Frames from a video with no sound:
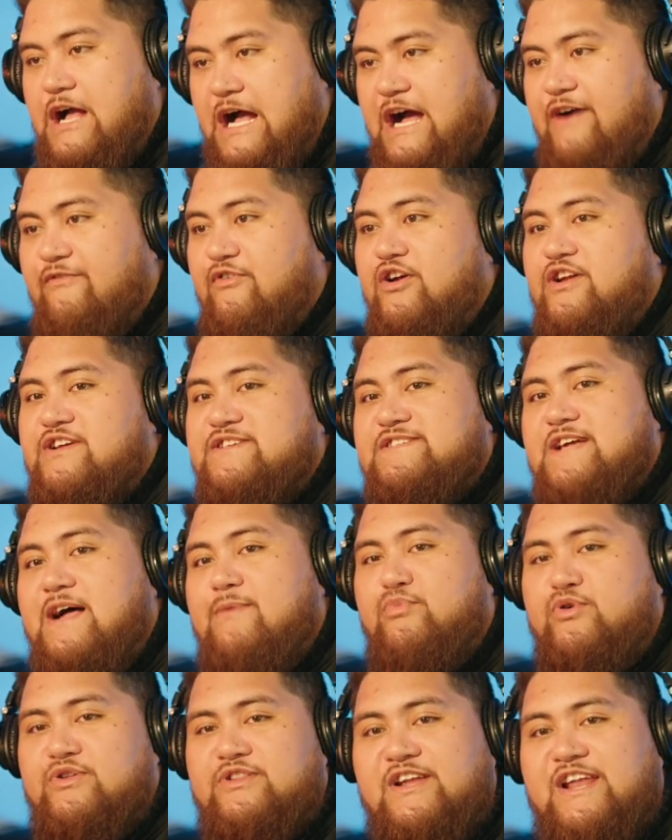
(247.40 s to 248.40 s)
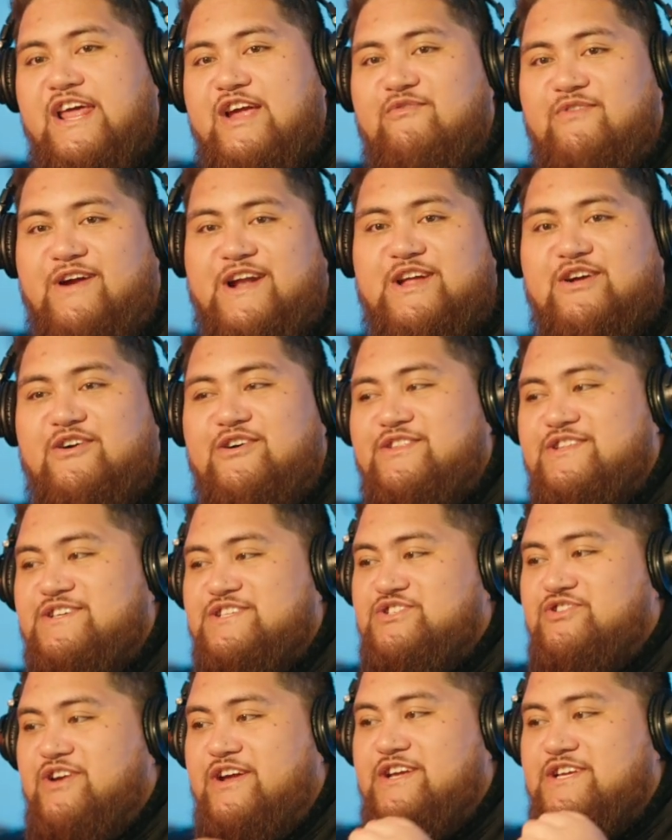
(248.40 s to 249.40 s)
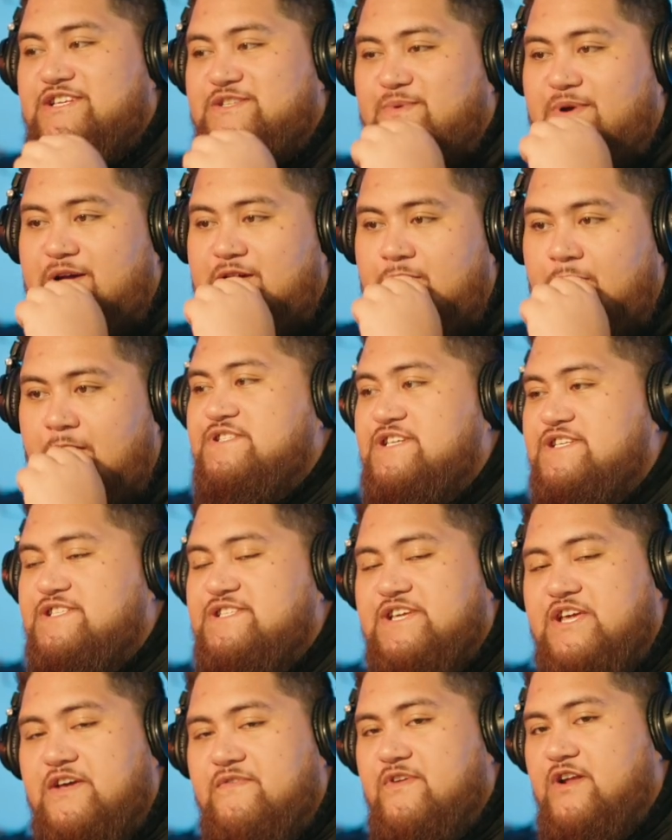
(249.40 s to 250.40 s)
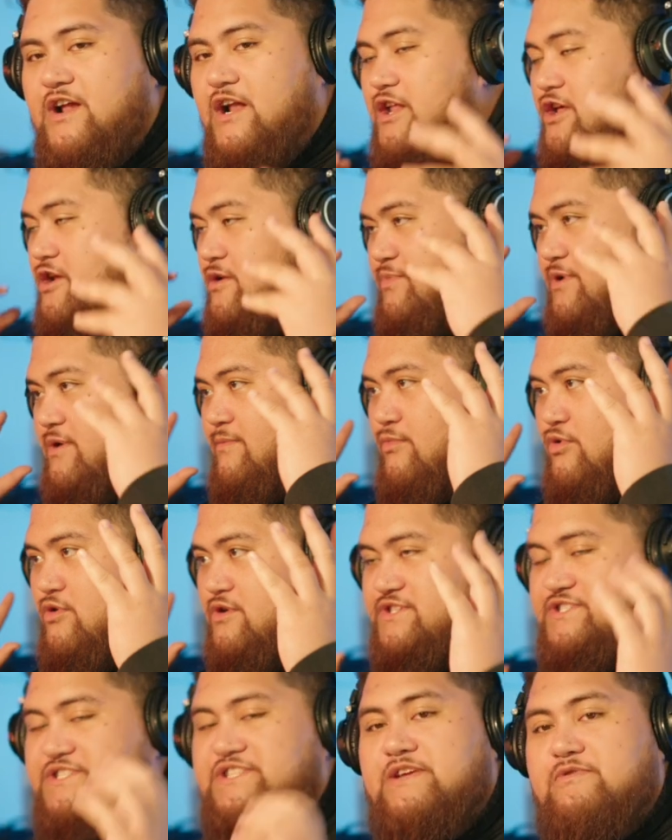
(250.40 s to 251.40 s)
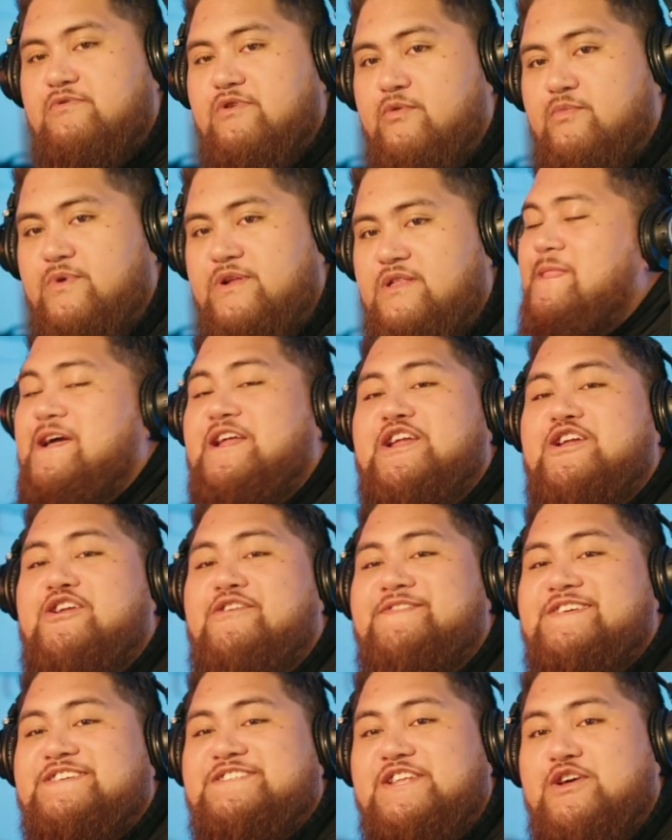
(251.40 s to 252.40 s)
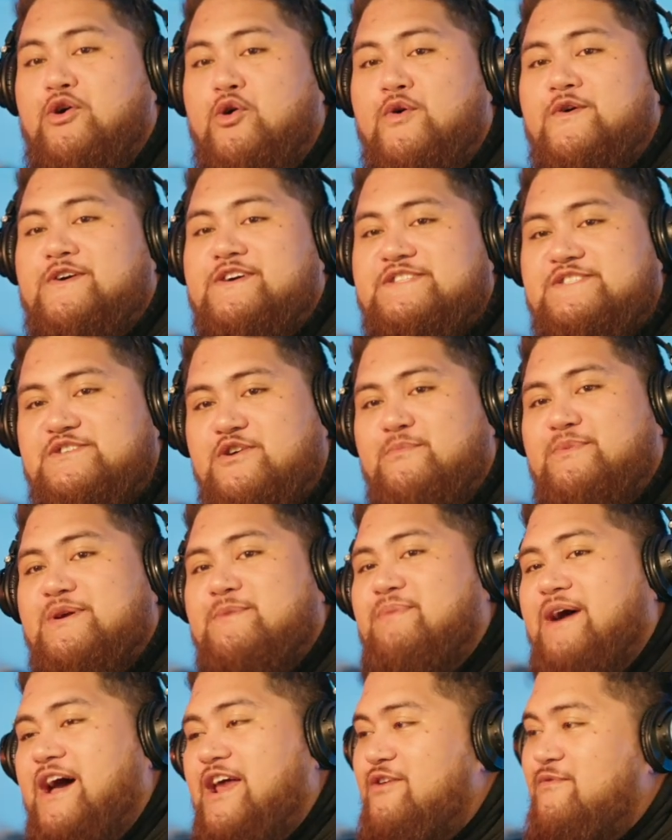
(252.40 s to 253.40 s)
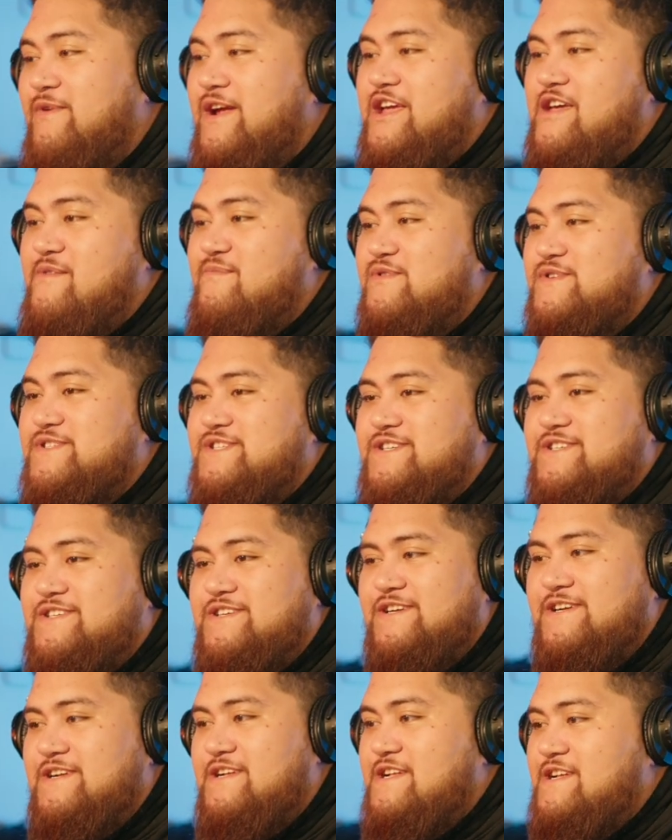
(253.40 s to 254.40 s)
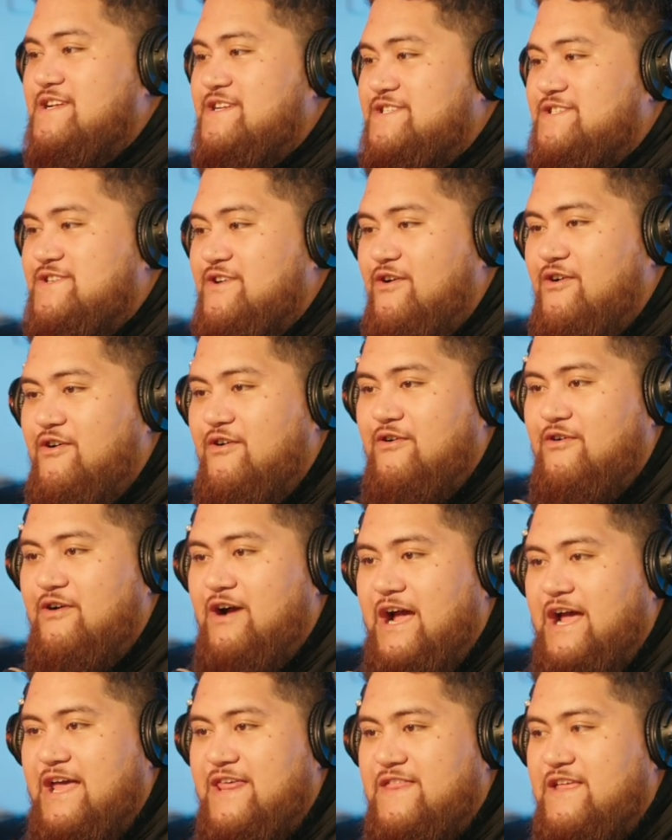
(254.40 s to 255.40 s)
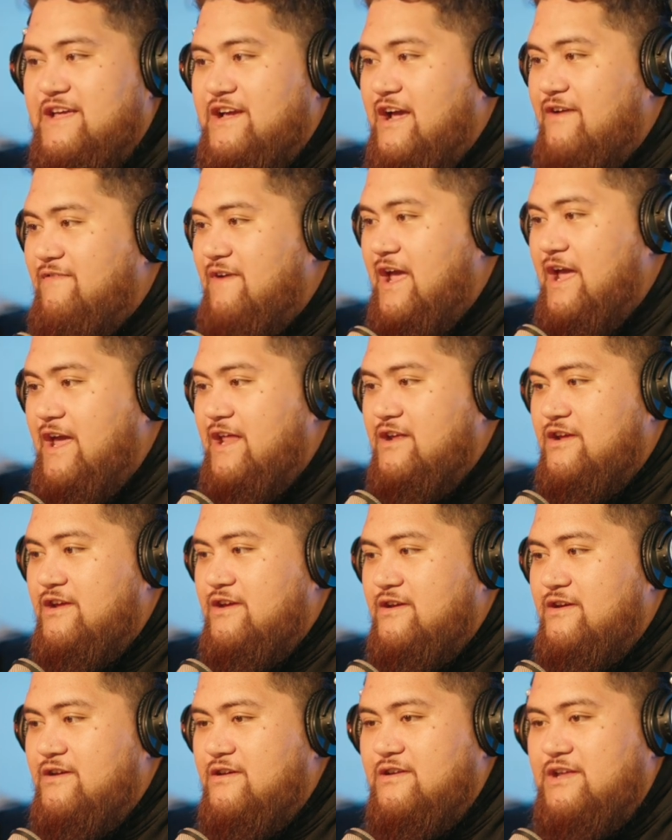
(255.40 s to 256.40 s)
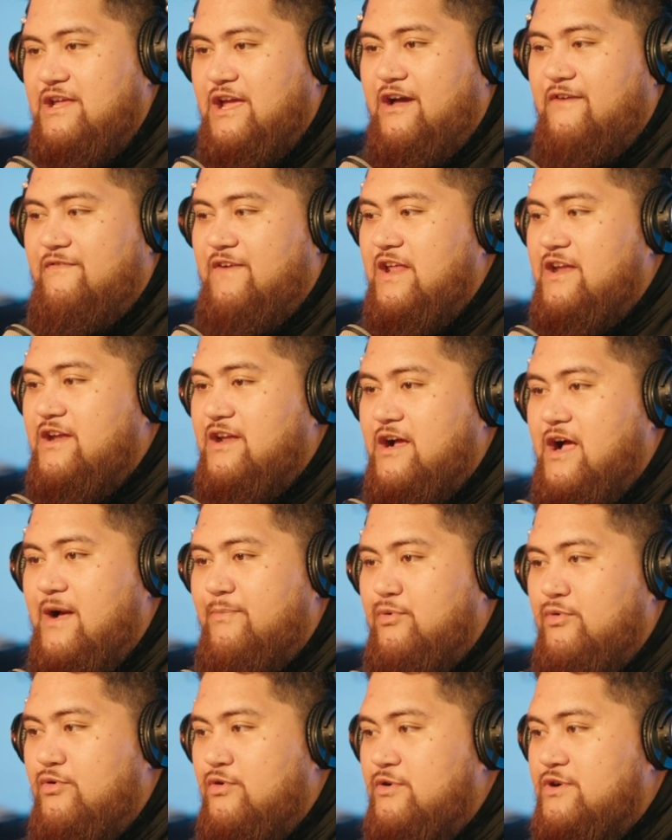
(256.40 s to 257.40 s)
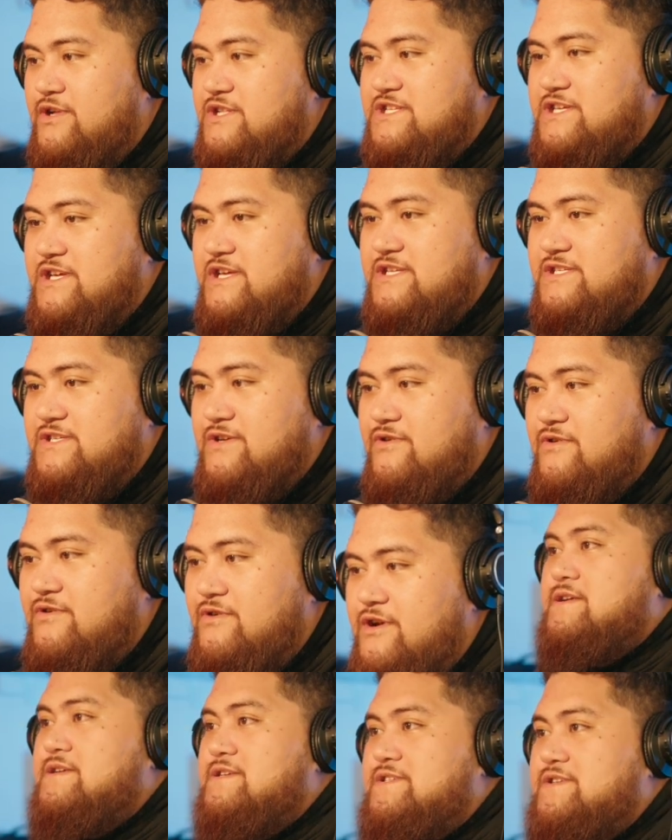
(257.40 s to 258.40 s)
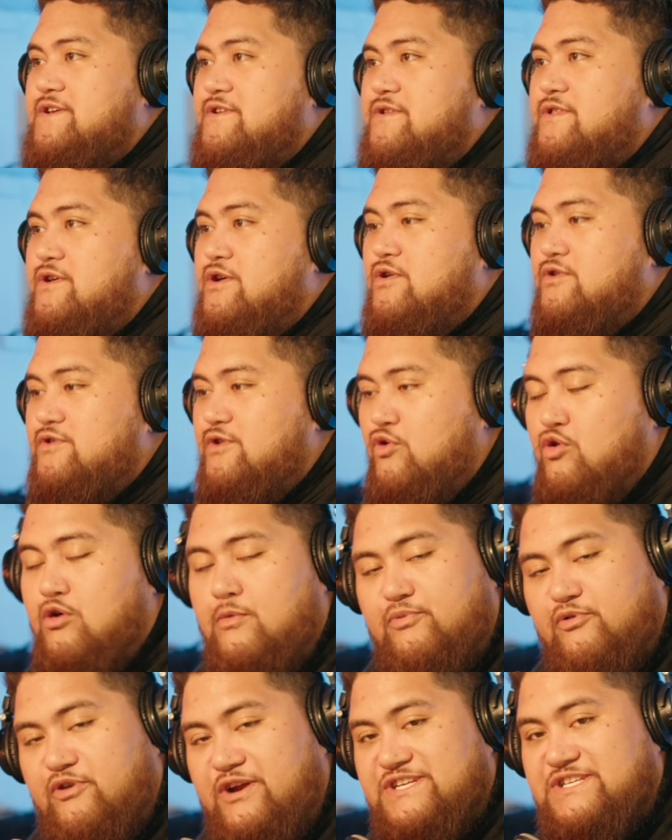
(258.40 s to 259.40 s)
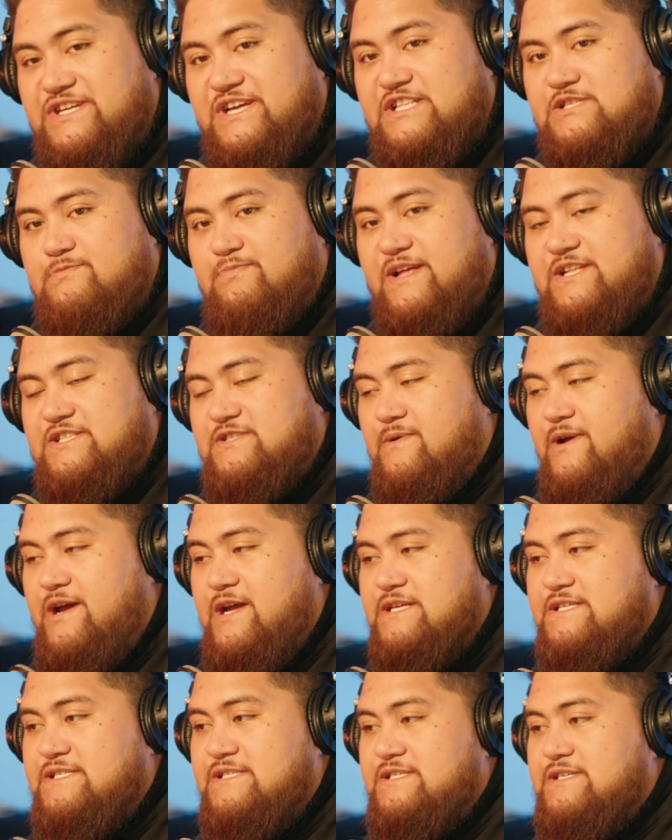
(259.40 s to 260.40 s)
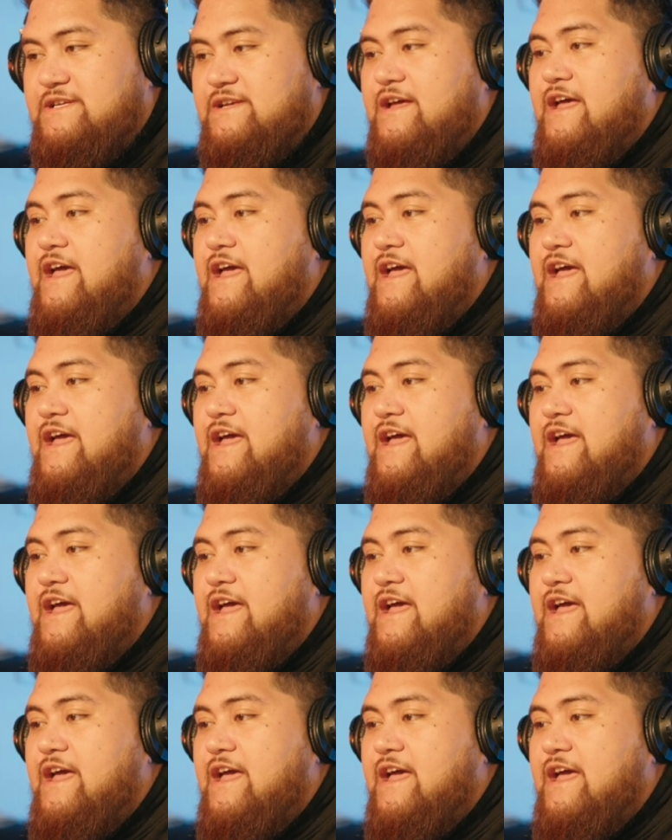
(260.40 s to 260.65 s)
I've got a sample delay running on this track as well, just to give it a little bit more stereo width. And then obviously organs are a big part of reggae music. So I think I've added a couple organs here. So the chord progression gets played twice.